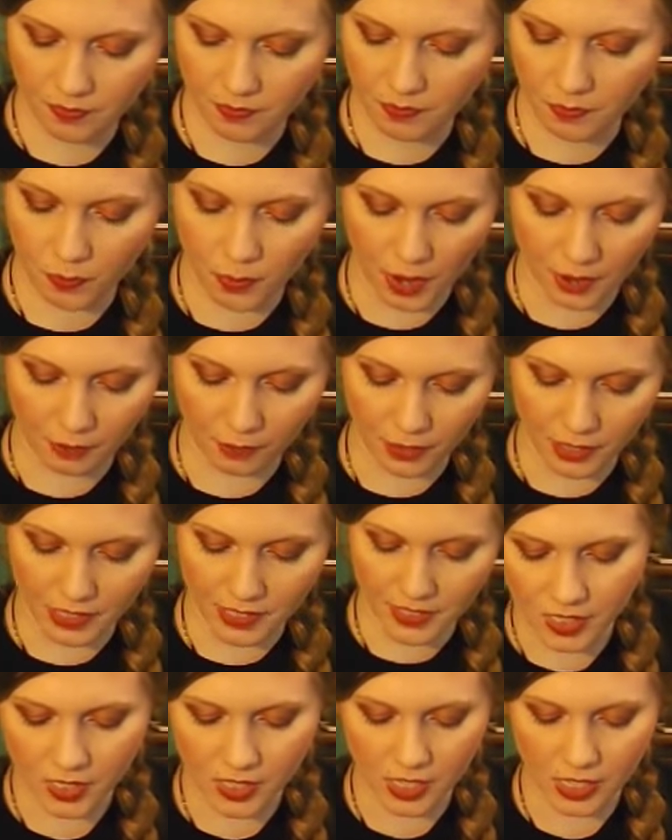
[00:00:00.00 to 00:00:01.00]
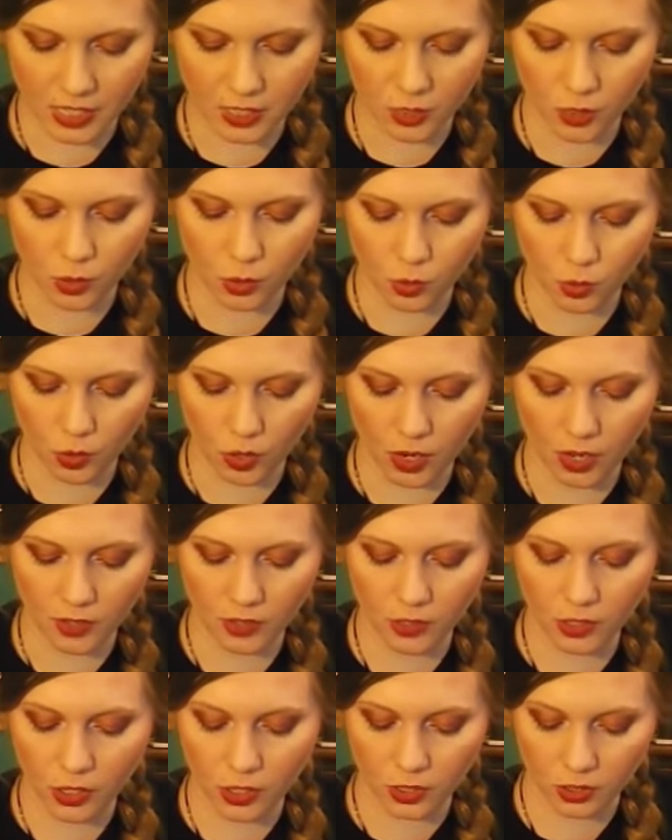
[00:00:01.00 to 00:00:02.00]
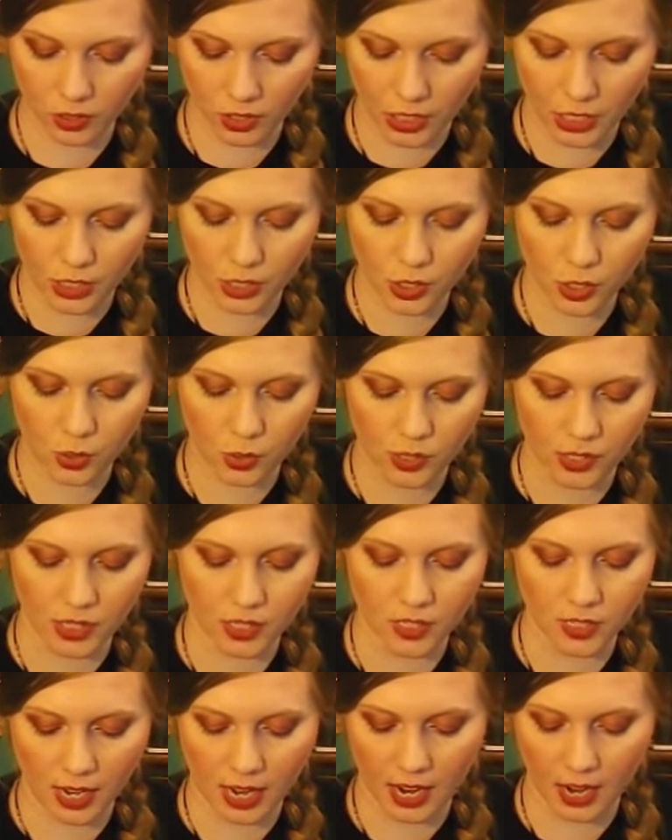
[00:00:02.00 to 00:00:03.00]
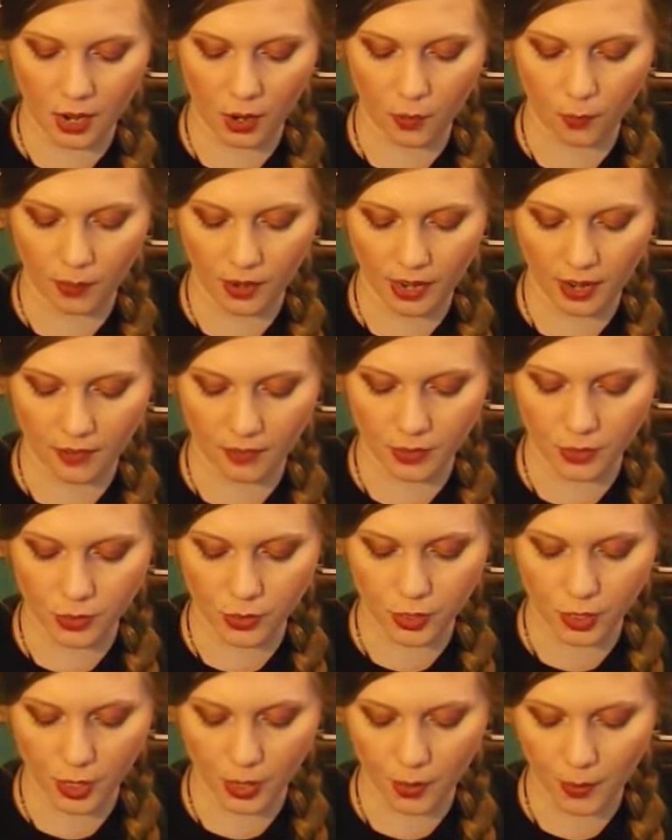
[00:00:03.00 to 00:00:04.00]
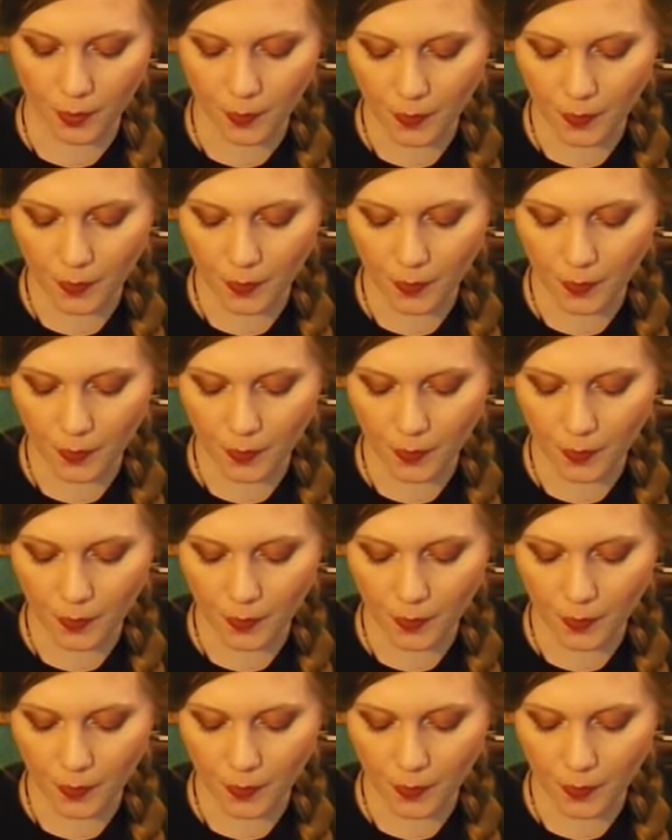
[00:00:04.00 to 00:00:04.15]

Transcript: reference, says to draw your lunch or the sky or whatever. So